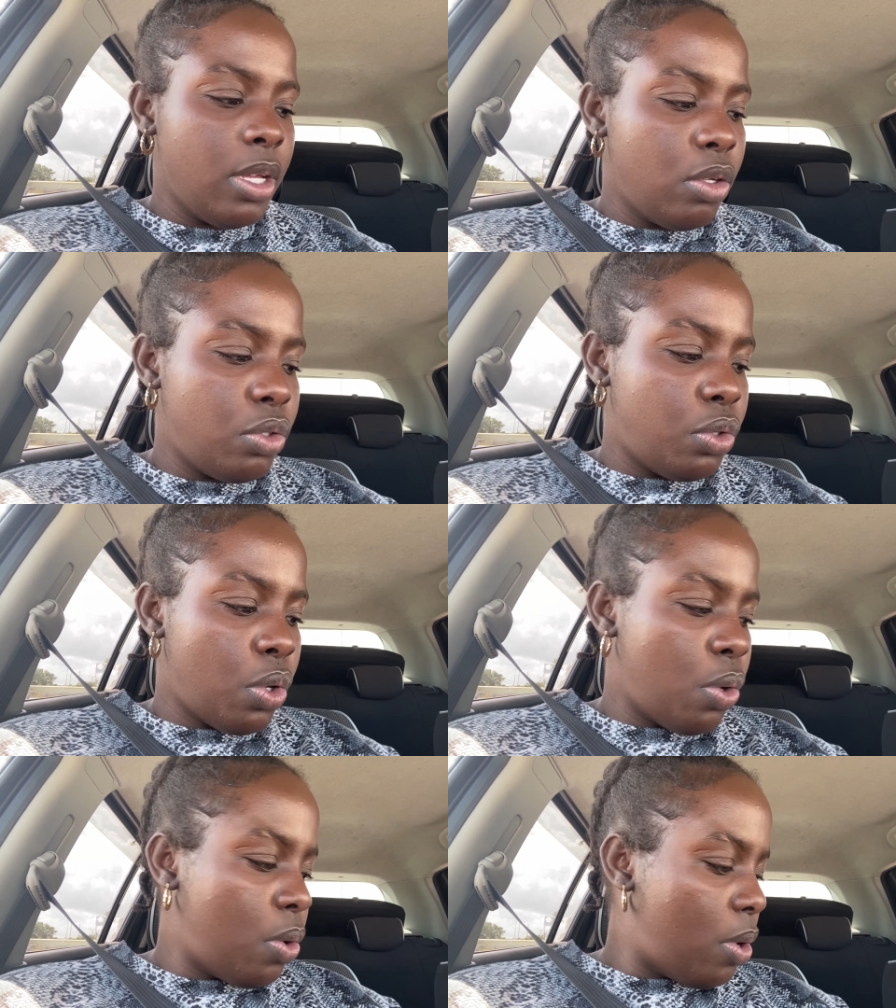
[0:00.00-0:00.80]
So
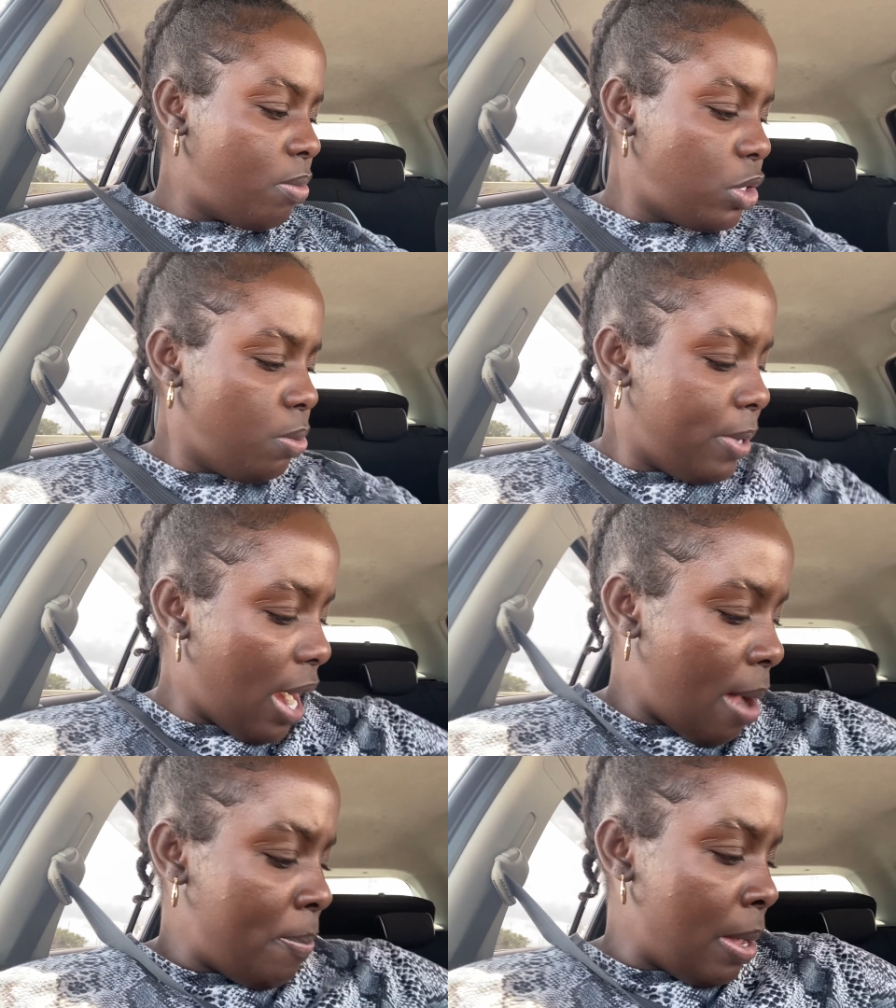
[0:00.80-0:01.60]
I'm super
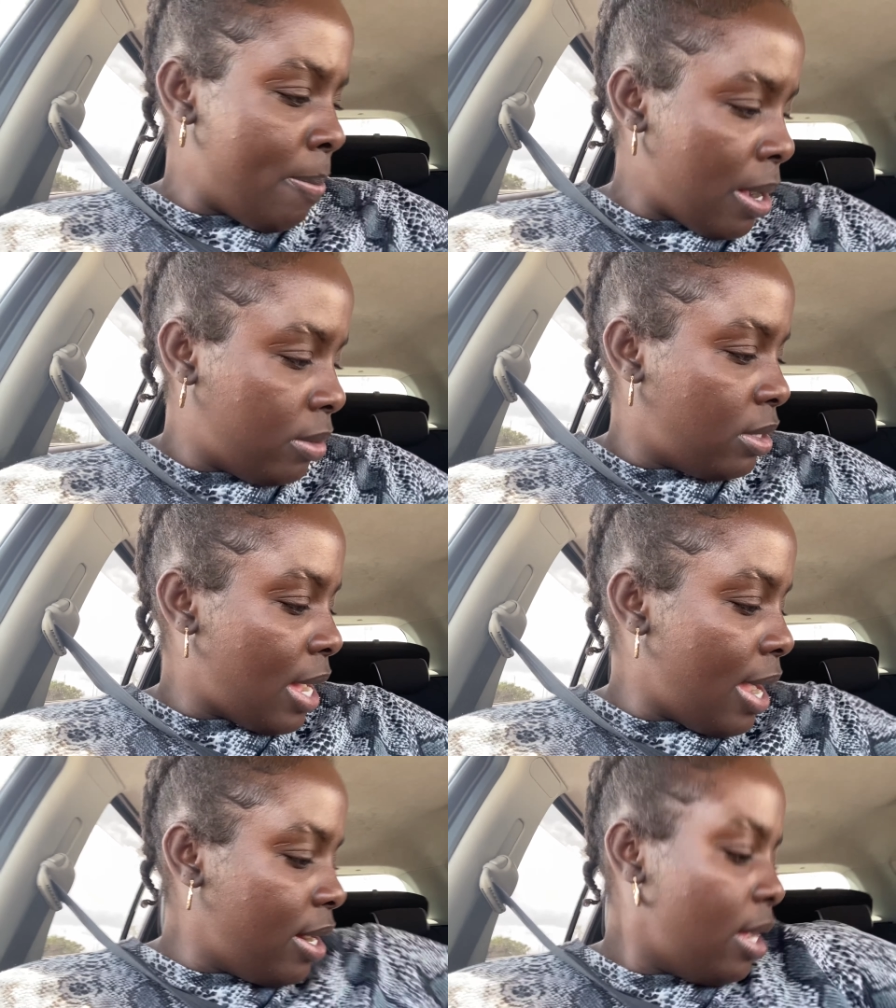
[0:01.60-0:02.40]
happy about
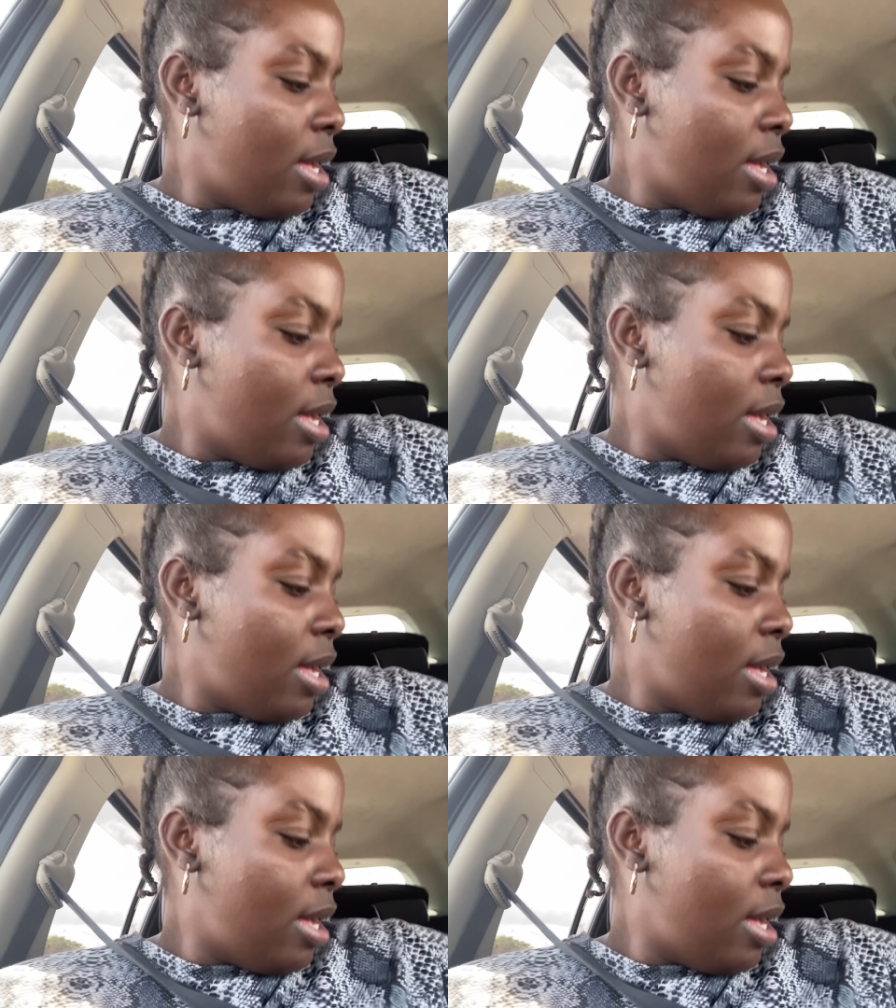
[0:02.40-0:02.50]
that.